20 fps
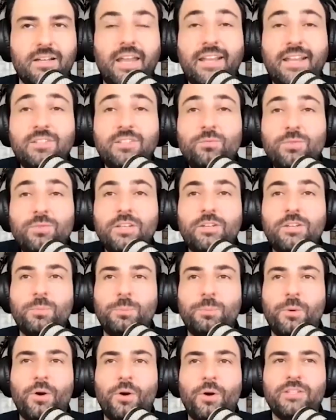and that's a really
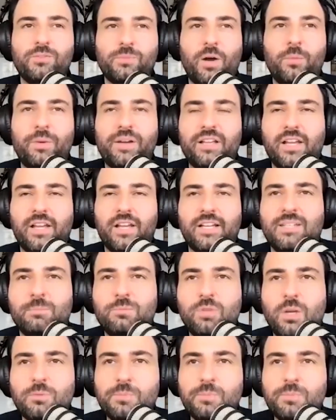good point as well, where like
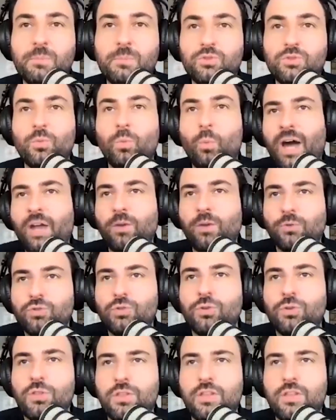sometimes people do one or
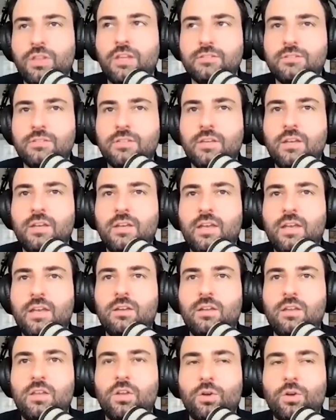two things,
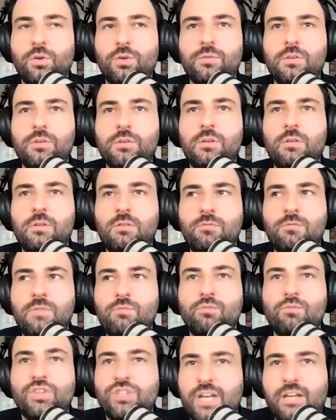
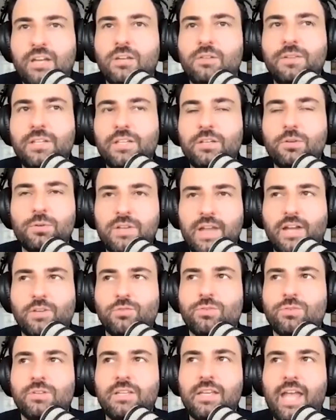regeneratively or
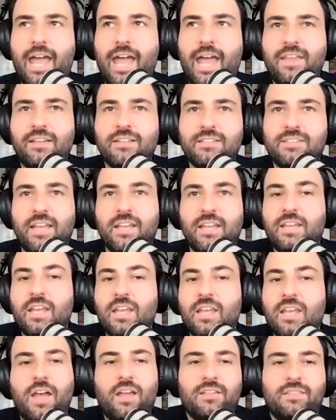naturally, and then say,
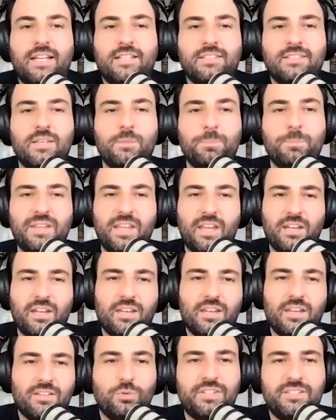that's it, but then
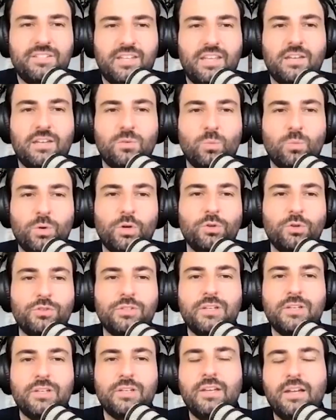there's all this hidden world
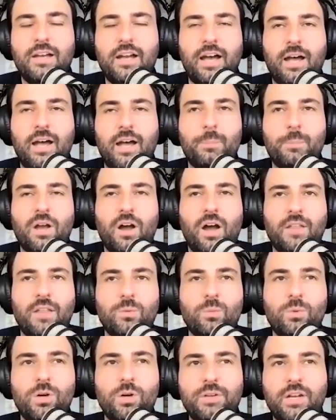behind the
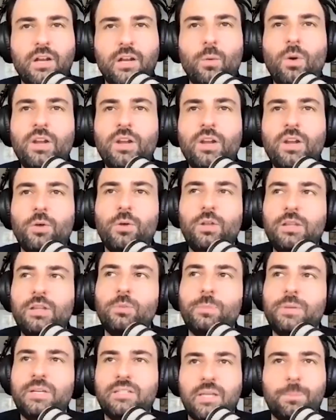world. And I want to go a little
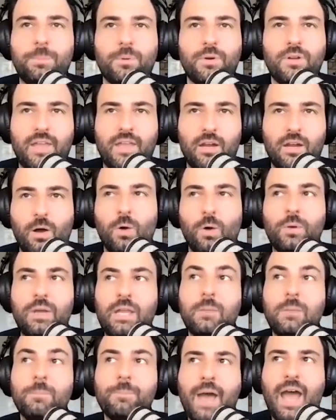bit deeper in that whole
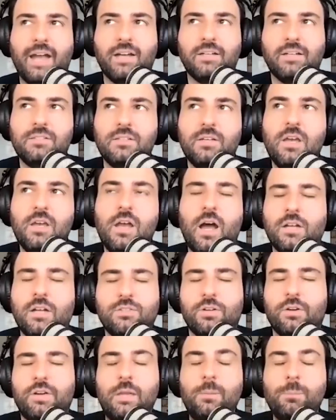
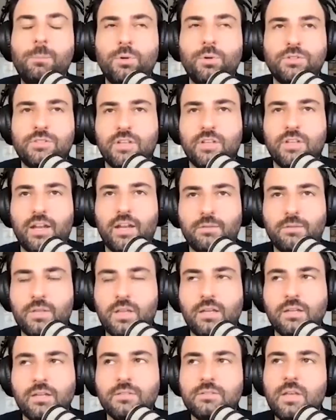input side of
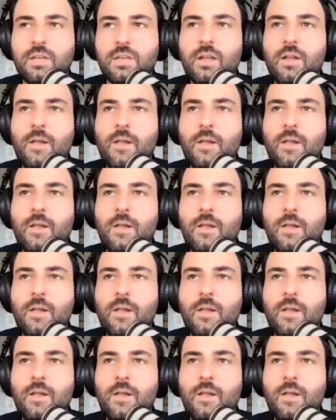things.